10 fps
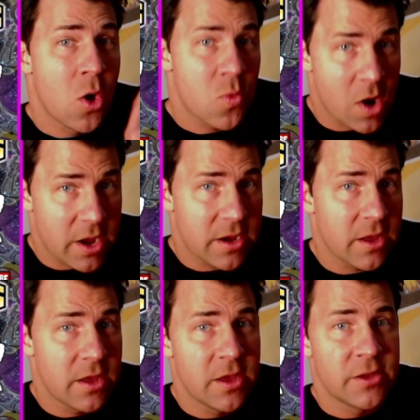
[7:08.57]
1,
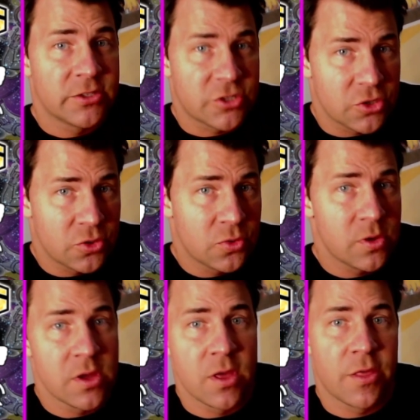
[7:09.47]
2,
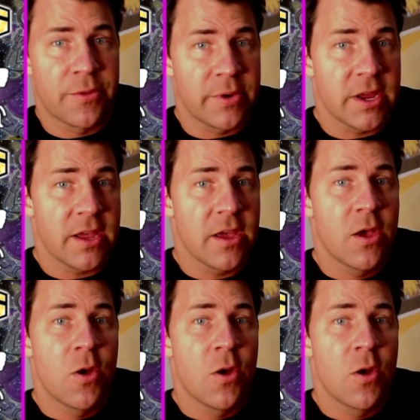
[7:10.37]
3,